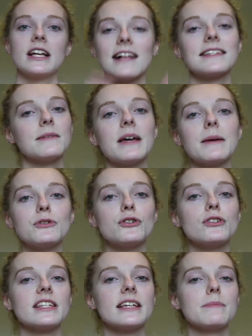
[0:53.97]
I'll sometimes
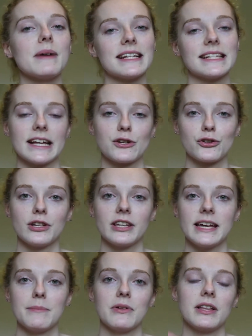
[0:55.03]
use the bisexual
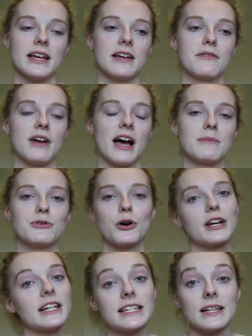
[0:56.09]
label if I'm
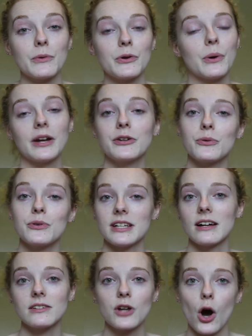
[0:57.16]
talking to someone who I know is
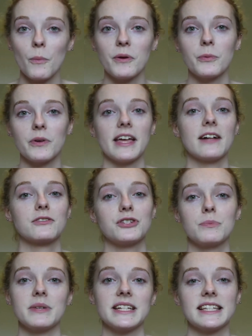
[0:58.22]
uncommon with
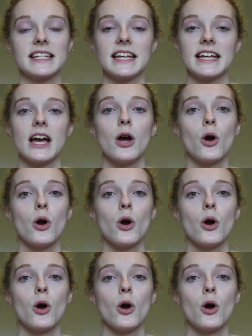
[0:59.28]
LGBT